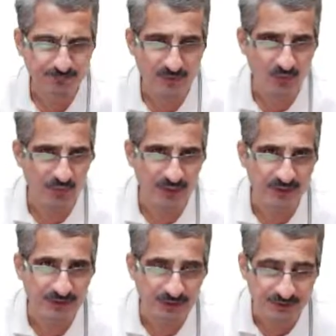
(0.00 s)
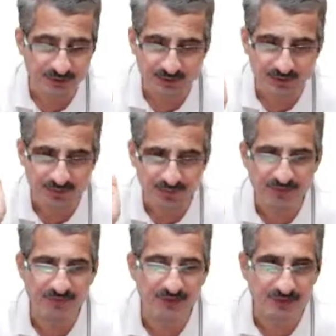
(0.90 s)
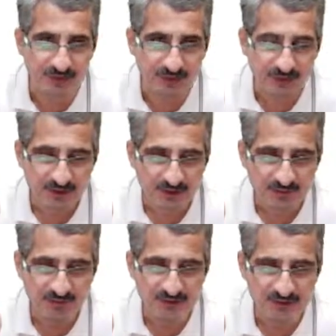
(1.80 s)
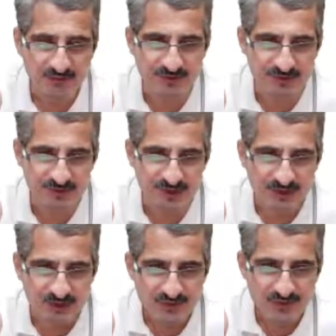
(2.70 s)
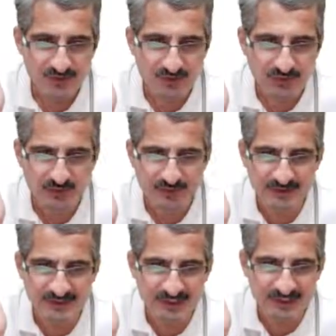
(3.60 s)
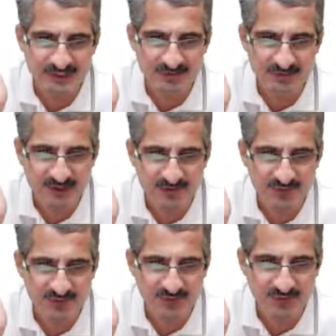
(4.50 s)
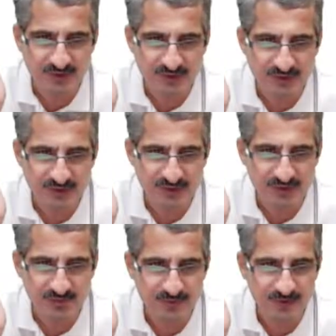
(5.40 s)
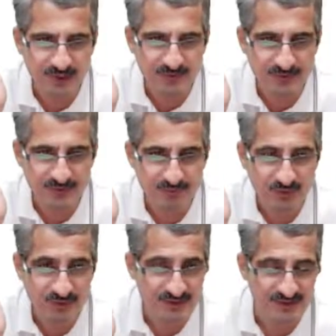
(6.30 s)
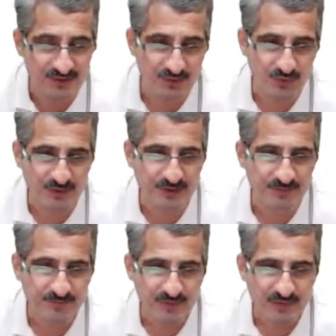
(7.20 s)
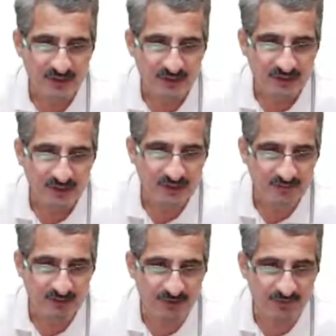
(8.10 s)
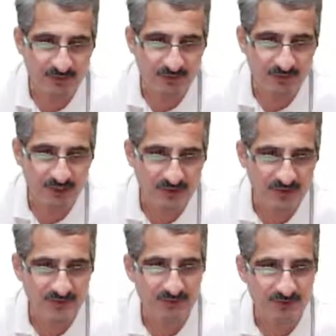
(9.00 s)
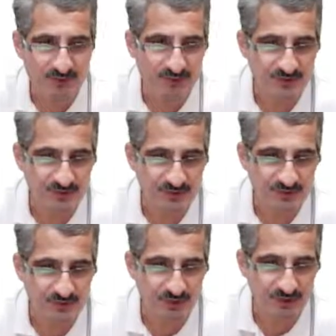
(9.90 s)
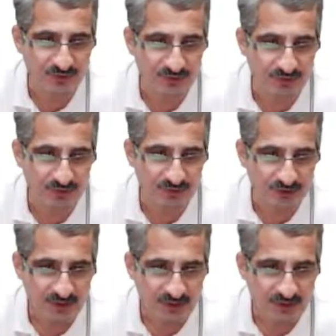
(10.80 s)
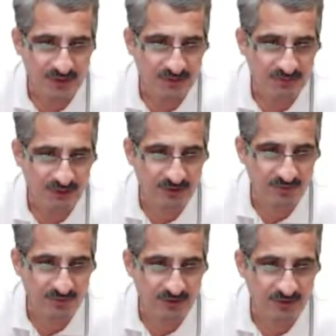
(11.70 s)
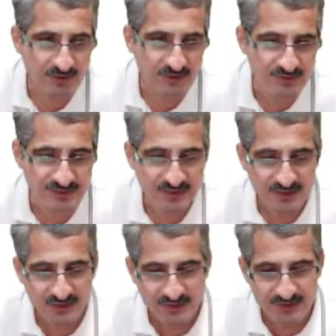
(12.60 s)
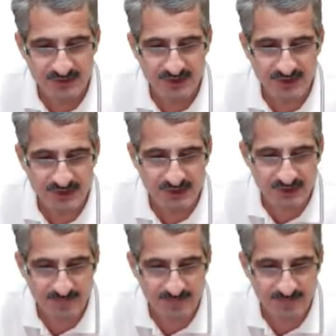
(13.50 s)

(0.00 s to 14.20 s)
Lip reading: 100 or 50 of these products. So we will say the demand for warehouse number 1 is D1, the demand for warehouse number 2 is D2, and so on. The demand of warehouse J